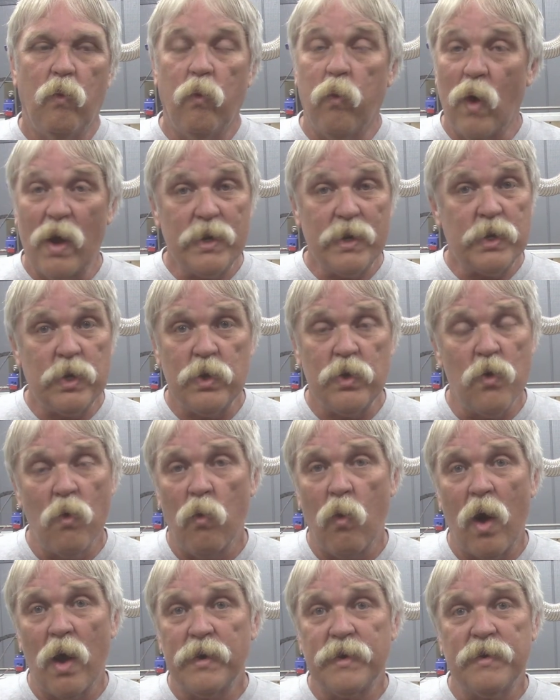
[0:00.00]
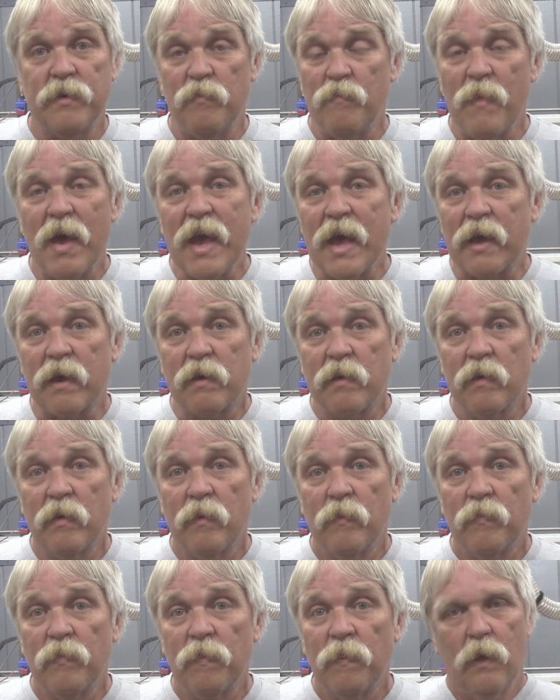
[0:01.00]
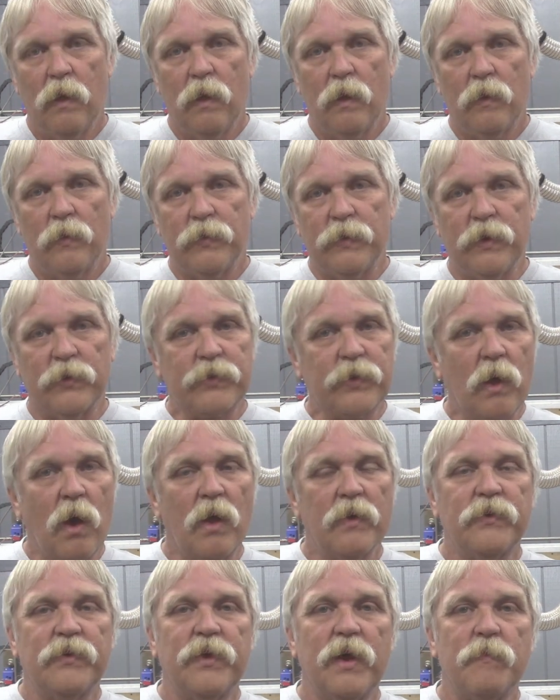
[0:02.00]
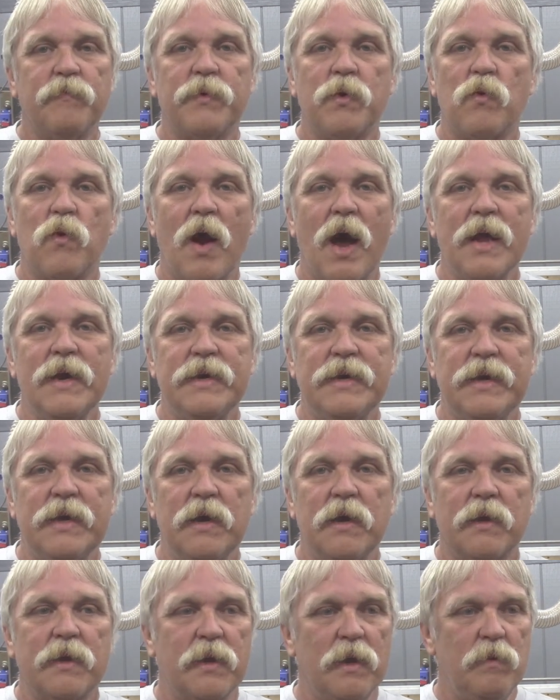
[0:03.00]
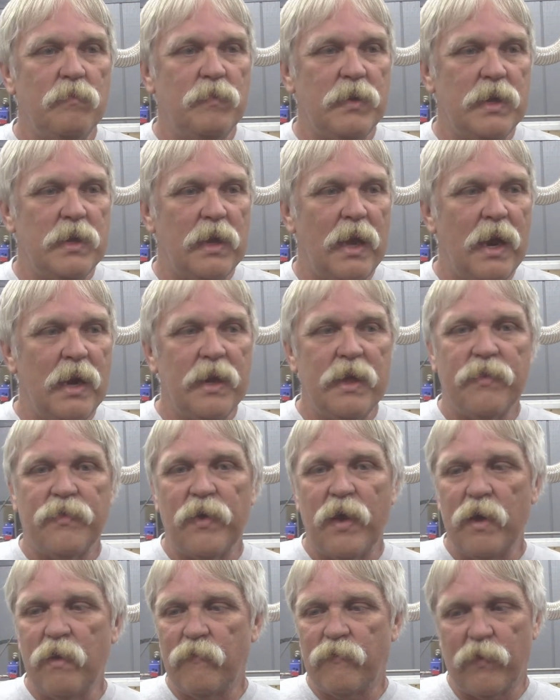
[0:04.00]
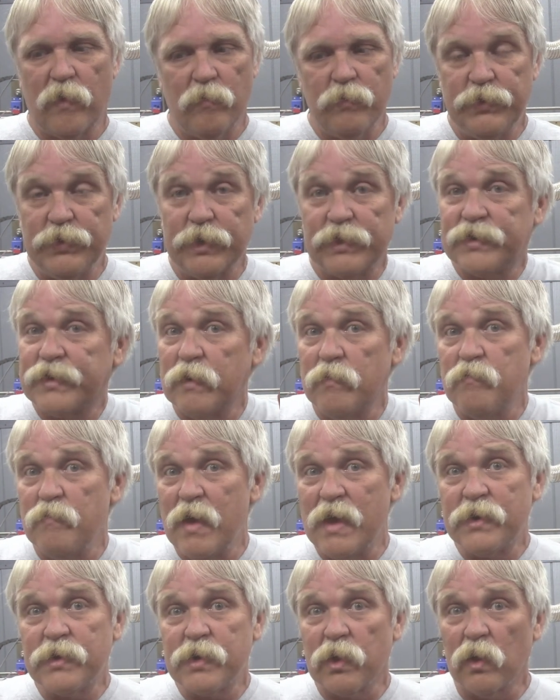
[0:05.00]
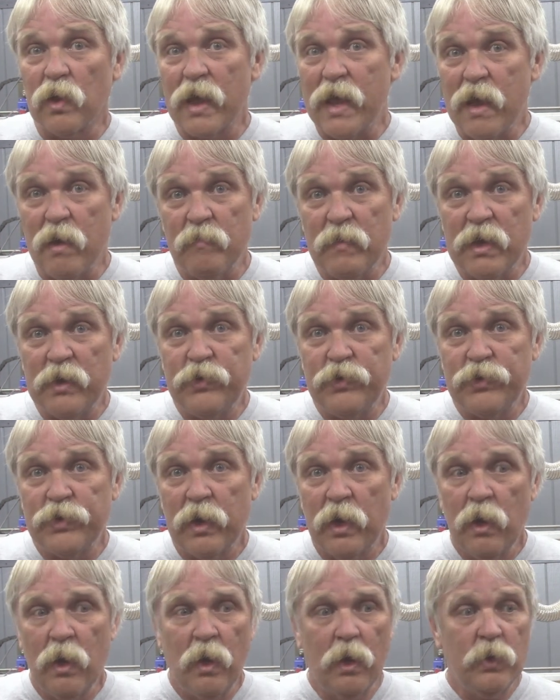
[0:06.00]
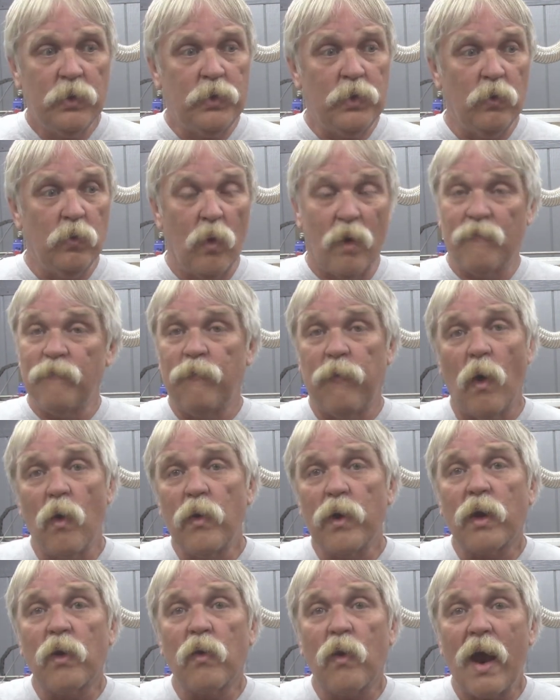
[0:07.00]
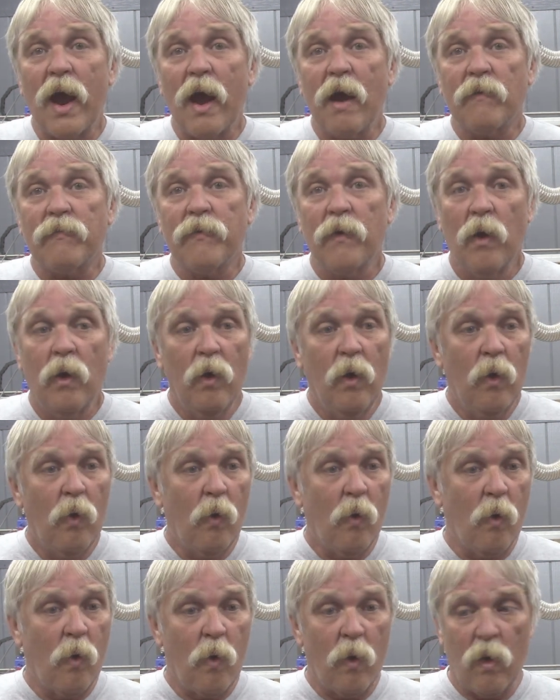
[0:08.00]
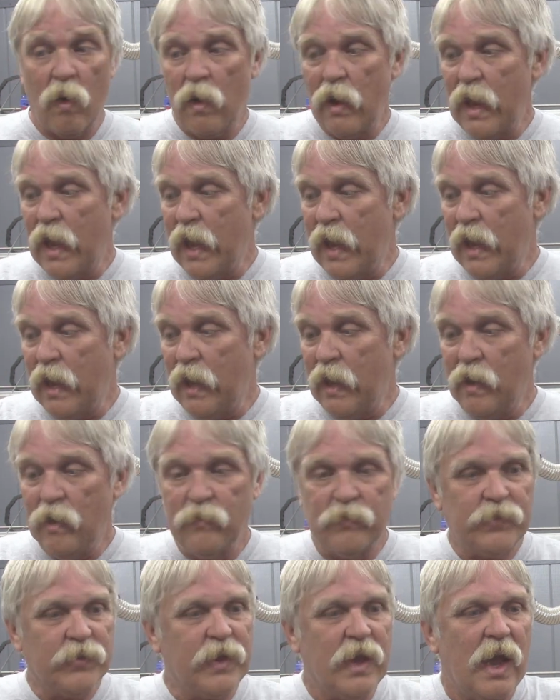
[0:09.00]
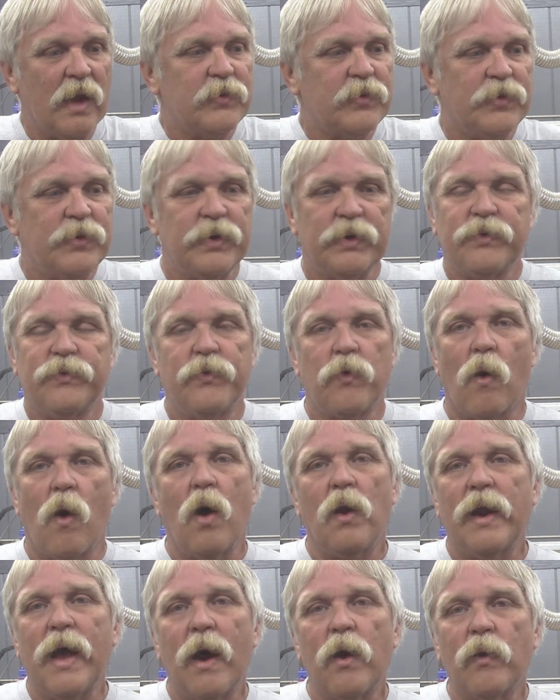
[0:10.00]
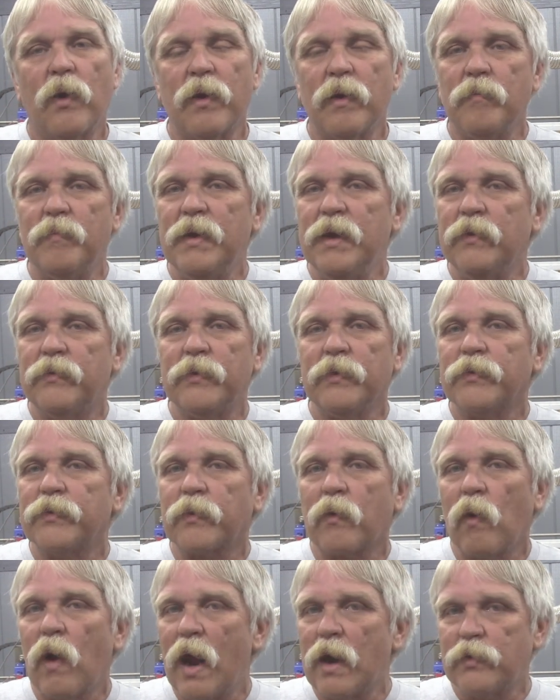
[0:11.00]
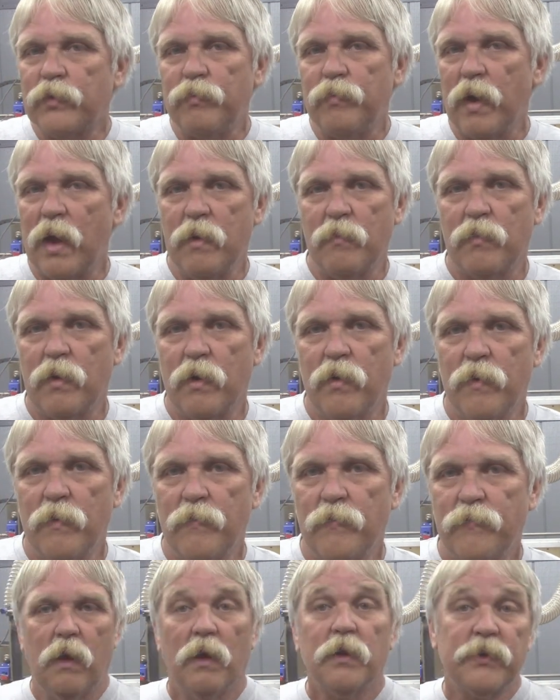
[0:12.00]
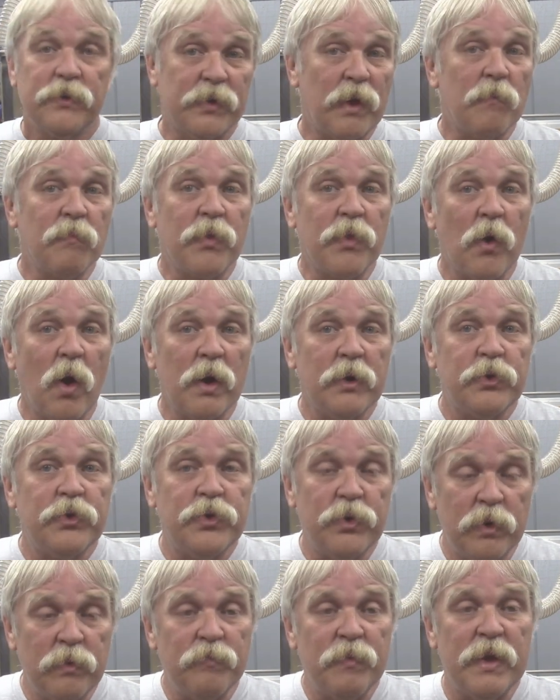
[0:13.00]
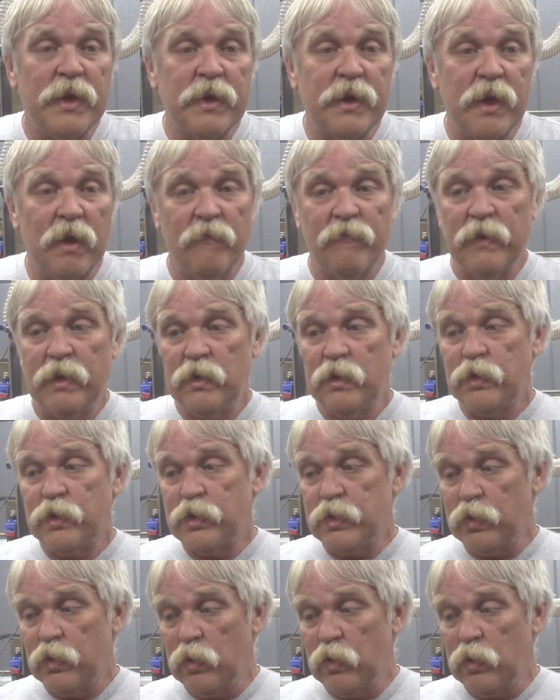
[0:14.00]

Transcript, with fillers: What do you want to make? This concept or idea can be anything from just a mental image to a photograph or a sketch just drawn out on a piece of scratch paper. Some thought should be given